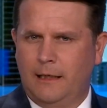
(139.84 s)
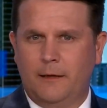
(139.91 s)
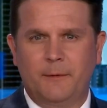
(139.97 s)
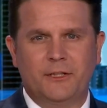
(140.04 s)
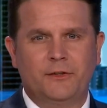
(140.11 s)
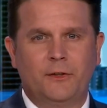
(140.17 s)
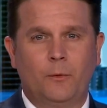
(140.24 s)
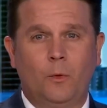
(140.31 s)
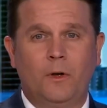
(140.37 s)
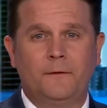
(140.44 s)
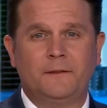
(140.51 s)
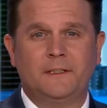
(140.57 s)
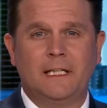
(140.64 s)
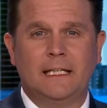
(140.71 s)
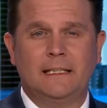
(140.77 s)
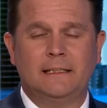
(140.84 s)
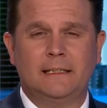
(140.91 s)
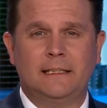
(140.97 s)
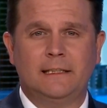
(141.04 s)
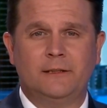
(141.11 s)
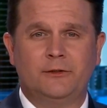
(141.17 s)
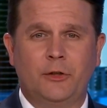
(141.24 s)
Commissioner Wolff
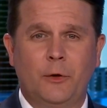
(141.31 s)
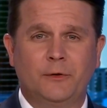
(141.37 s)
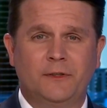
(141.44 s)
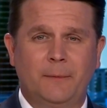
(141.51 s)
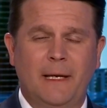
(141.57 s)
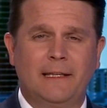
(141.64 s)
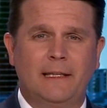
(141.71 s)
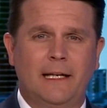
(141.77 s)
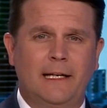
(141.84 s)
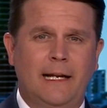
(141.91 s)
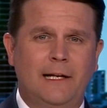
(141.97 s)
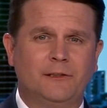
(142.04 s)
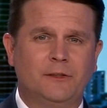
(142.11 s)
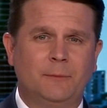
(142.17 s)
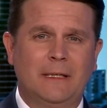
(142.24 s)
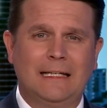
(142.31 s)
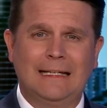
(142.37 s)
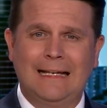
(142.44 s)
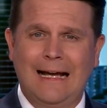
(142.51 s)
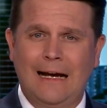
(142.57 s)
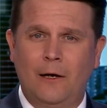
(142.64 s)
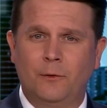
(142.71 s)
says he chose to make that announcement
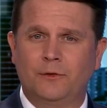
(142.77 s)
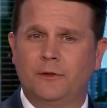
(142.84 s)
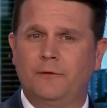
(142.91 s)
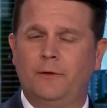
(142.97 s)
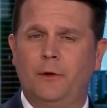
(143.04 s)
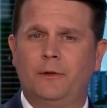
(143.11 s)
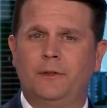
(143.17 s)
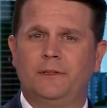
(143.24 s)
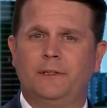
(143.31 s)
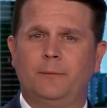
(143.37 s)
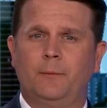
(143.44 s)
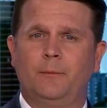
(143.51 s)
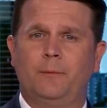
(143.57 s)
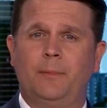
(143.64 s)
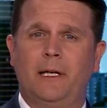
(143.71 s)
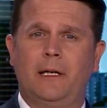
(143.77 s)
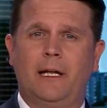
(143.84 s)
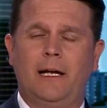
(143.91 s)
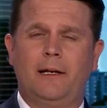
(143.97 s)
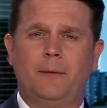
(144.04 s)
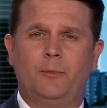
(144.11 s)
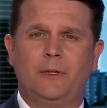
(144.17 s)
now, so voters in Bexar
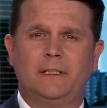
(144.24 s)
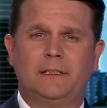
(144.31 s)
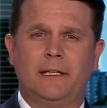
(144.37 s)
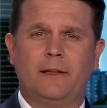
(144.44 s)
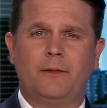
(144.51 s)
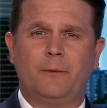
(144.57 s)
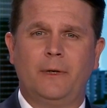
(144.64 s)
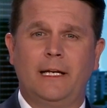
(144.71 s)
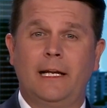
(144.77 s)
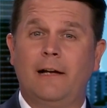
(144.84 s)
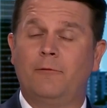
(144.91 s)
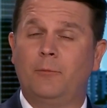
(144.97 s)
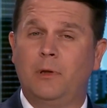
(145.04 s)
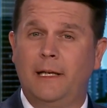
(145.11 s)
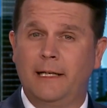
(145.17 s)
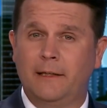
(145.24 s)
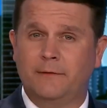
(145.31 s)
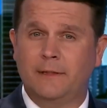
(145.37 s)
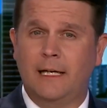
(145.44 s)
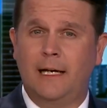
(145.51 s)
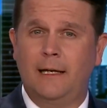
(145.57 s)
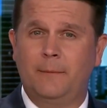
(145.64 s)
County Precinct 3 have plenty
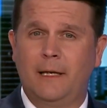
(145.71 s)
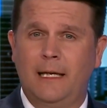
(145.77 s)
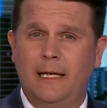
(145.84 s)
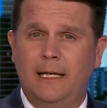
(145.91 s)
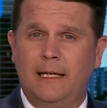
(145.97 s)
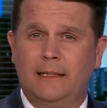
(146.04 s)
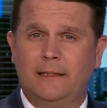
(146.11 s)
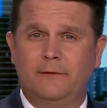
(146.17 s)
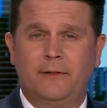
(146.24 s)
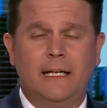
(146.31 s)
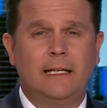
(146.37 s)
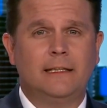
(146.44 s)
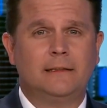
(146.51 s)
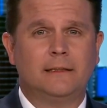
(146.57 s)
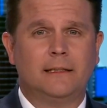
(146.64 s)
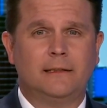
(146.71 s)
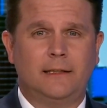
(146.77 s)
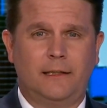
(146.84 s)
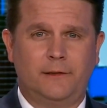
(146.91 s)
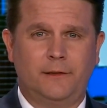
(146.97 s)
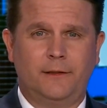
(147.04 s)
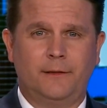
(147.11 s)
of time to vet his
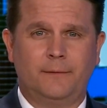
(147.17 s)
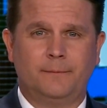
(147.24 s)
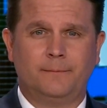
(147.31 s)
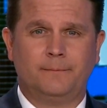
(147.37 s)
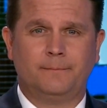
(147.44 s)
successor.